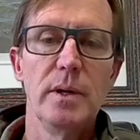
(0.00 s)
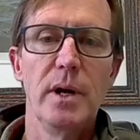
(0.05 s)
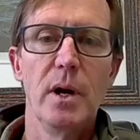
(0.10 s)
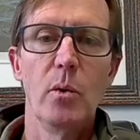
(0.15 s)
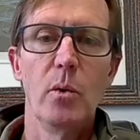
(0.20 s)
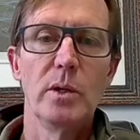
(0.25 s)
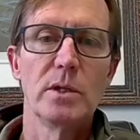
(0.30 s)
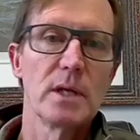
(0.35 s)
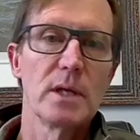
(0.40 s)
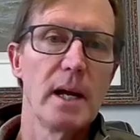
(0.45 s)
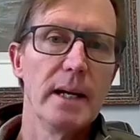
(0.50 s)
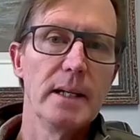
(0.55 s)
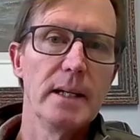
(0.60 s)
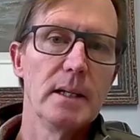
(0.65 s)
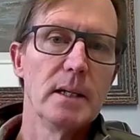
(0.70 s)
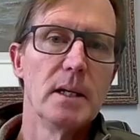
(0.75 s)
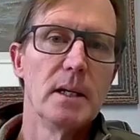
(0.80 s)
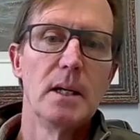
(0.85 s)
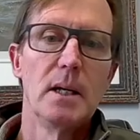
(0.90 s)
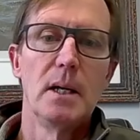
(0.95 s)
it's
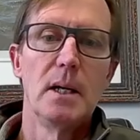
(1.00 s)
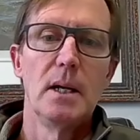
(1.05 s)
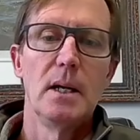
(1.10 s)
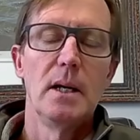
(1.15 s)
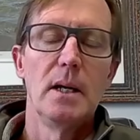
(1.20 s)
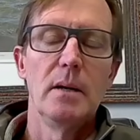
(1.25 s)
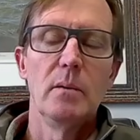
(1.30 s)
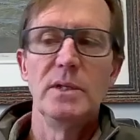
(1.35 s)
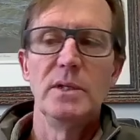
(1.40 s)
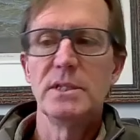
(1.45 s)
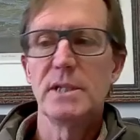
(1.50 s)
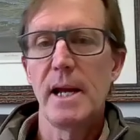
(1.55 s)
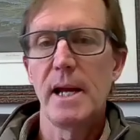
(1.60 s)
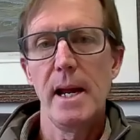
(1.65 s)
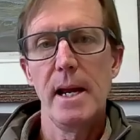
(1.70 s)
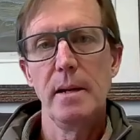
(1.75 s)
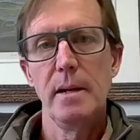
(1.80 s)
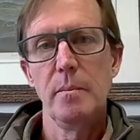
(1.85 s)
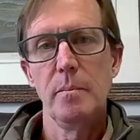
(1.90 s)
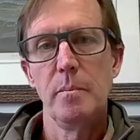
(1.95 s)
like we
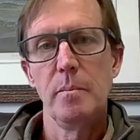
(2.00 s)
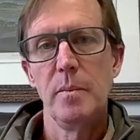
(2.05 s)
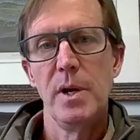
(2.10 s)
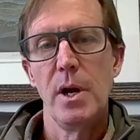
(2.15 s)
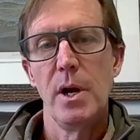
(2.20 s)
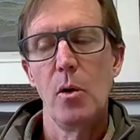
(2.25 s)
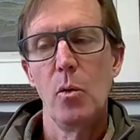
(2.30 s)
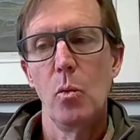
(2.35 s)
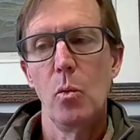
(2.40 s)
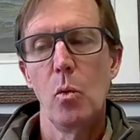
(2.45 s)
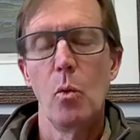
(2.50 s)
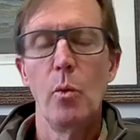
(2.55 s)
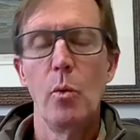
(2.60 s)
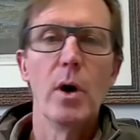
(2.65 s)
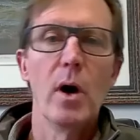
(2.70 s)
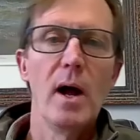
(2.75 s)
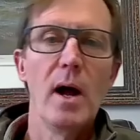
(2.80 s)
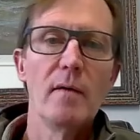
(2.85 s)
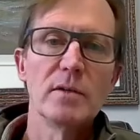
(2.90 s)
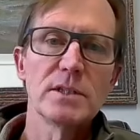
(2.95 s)
say, well, we
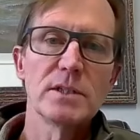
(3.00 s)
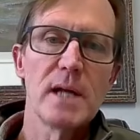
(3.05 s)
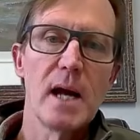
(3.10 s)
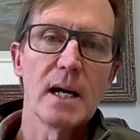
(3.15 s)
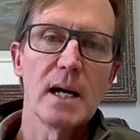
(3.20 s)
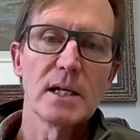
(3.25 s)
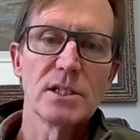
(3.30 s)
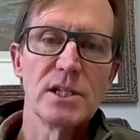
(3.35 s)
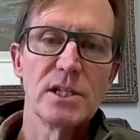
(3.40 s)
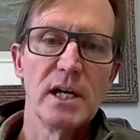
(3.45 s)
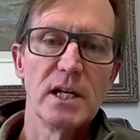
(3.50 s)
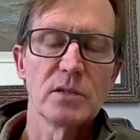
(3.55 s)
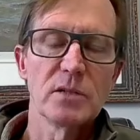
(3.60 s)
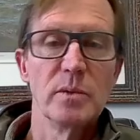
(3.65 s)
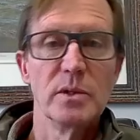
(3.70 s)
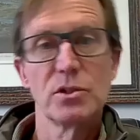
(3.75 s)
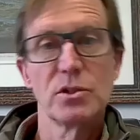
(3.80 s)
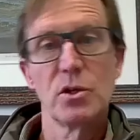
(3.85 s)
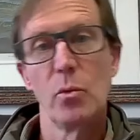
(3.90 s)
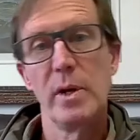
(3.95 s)
don't have a stock
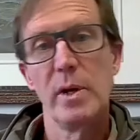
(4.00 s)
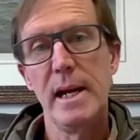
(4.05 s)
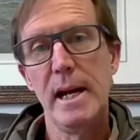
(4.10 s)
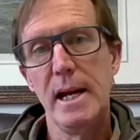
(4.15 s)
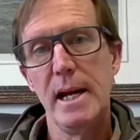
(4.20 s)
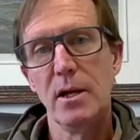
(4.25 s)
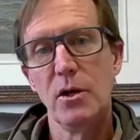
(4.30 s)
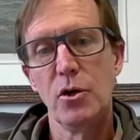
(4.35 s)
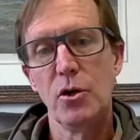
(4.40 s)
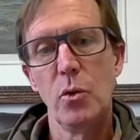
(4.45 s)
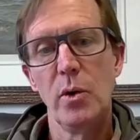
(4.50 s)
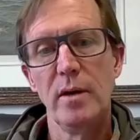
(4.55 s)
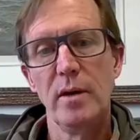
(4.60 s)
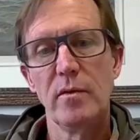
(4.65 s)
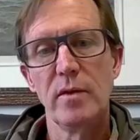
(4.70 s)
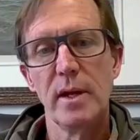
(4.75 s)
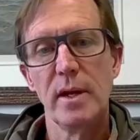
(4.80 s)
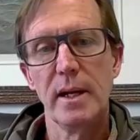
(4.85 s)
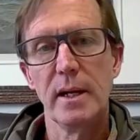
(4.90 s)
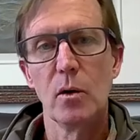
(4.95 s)
assessment, so we can't do
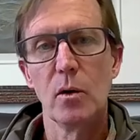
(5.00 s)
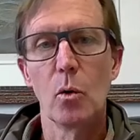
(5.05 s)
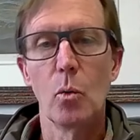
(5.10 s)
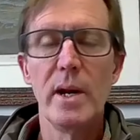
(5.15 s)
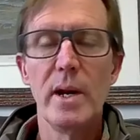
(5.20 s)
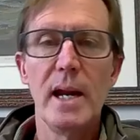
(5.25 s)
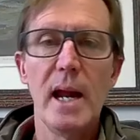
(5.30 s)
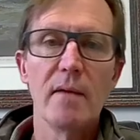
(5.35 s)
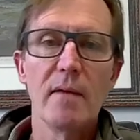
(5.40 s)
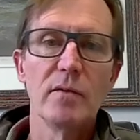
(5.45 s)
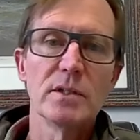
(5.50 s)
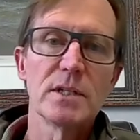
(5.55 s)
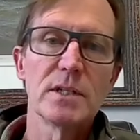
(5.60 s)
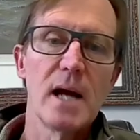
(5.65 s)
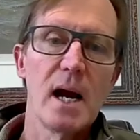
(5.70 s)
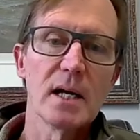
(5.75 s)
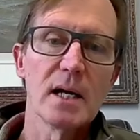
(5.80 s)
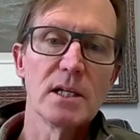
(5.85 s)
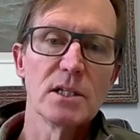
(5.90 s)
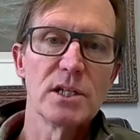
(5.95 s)
anything. Or we have a
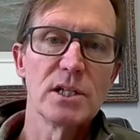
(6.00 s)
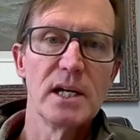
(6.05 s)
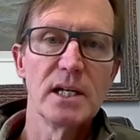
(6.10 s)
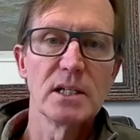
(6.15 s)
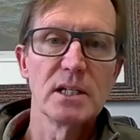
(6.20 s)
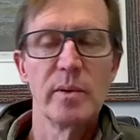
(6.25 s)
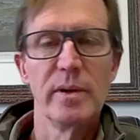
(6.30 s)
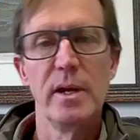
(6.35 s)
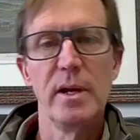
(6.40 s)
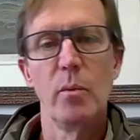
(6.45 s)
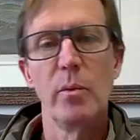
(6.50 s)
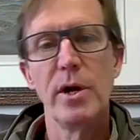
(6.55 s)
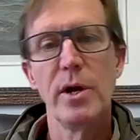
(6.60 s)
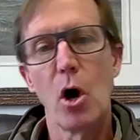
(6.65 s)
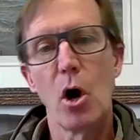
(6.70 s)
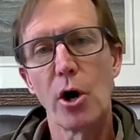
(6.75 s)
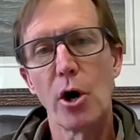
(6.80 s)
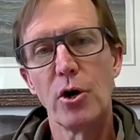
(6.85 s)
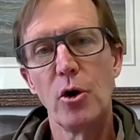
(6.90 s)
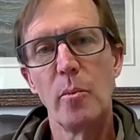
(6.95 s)
stock assessment, then we
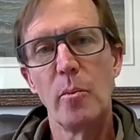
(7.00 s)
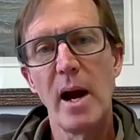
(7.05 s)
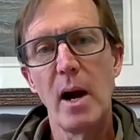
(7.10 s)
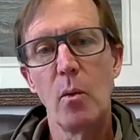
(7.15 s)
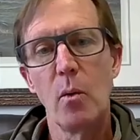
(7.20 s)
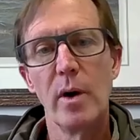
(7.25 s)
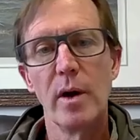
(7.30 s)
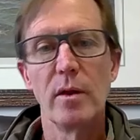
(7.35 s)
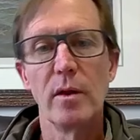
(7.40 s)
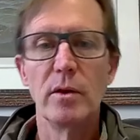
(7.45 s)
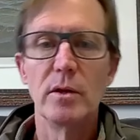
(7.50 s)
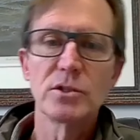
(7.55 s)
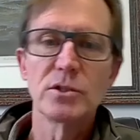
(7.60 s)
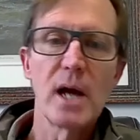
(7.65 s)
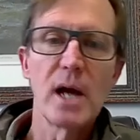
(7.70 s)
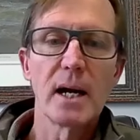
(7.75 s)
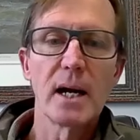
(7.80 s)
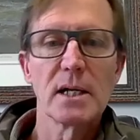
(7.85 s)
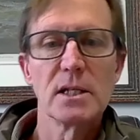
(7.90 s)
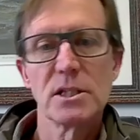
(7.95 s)
argue about whether the
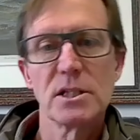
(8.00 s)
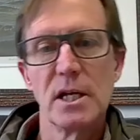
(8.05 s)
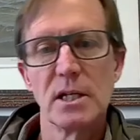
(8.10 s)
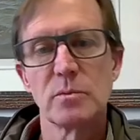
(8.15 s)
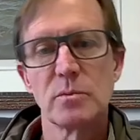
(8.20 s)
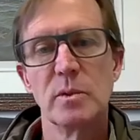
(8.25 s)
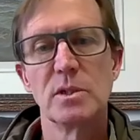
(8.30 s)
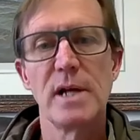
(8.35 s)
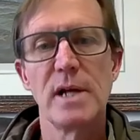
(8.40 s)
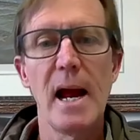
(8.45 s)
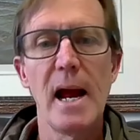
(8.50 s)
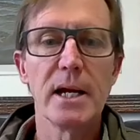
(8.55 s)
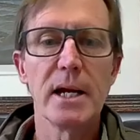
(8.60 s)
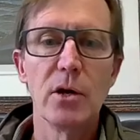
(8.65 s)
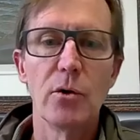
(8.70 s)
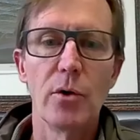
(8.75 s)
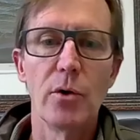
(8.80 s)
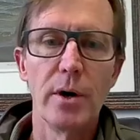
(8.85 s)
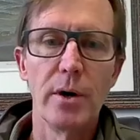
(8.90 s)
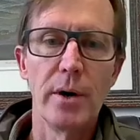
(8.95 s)
stock assessment is
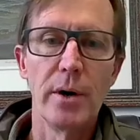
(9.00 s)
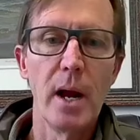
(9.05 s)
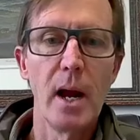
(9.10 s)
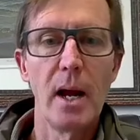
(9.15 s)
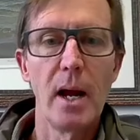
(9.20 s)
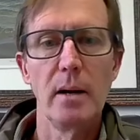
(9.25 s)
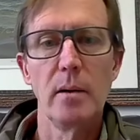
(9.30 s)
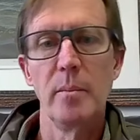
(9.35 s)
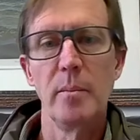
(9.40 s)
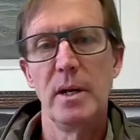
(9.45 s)
accurate or not.